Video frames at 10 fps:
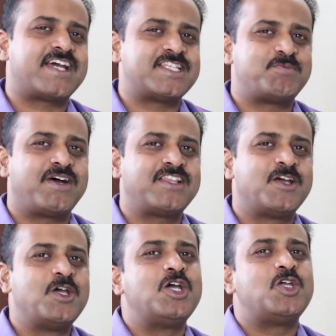Hyderabad.
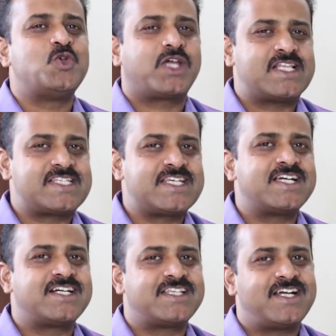You can see
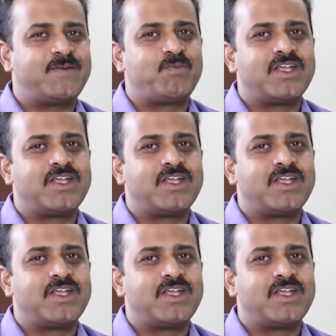her there.